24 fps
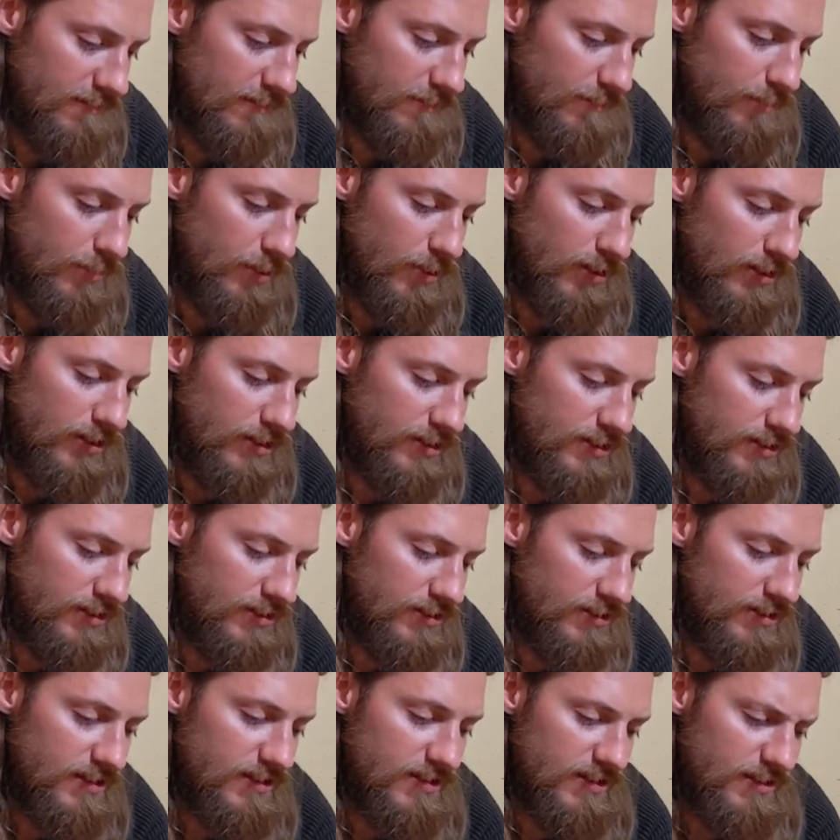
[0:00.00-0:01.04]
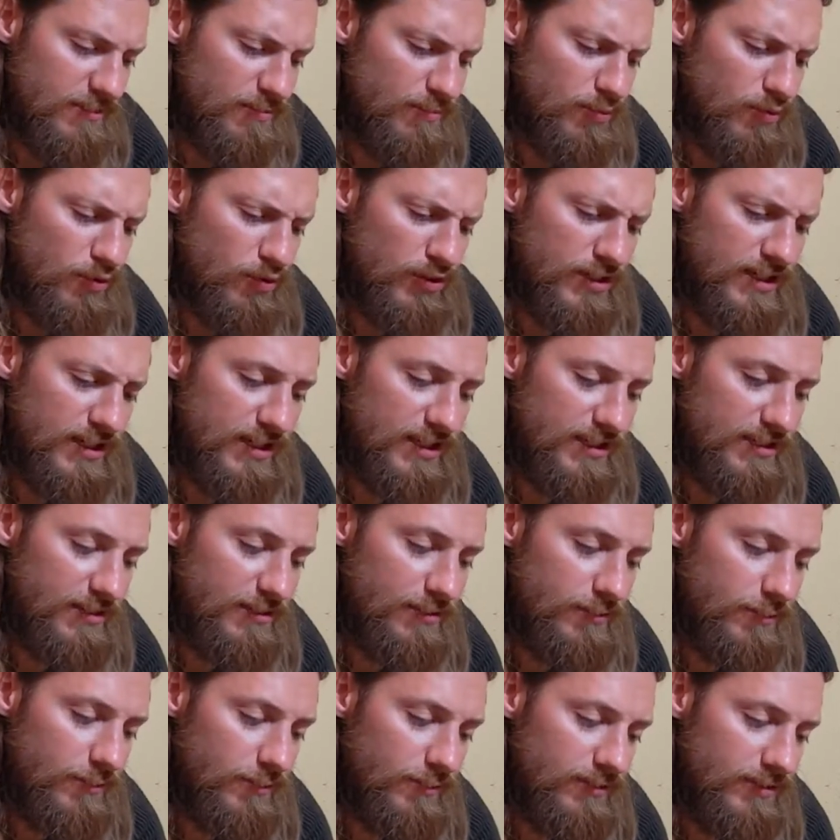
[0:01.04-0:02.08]
For birds, they're pretty
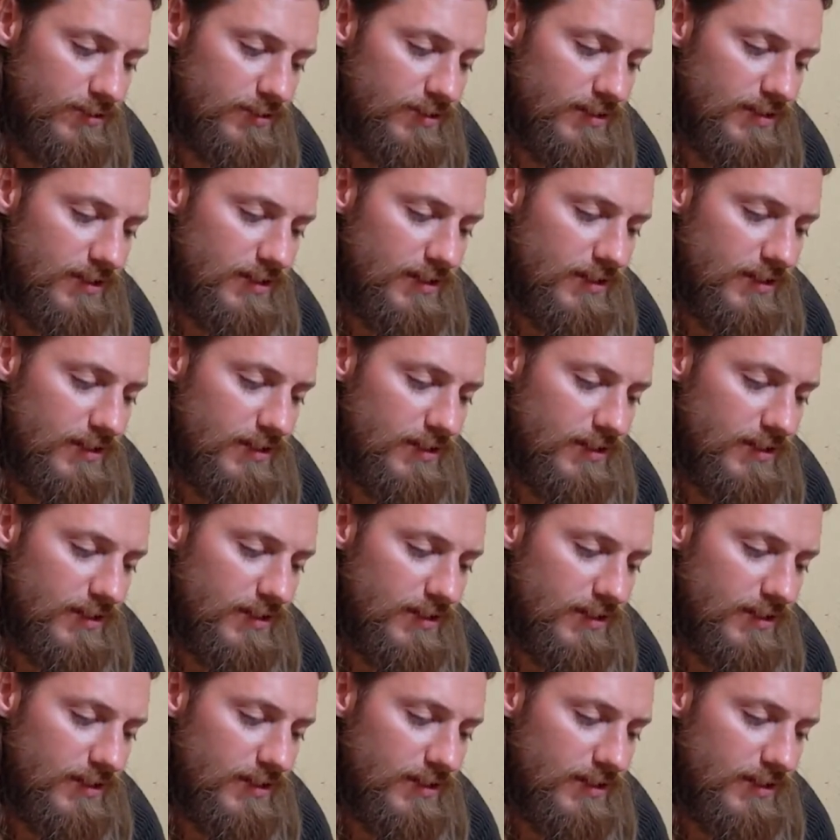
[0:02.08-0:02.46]
huge,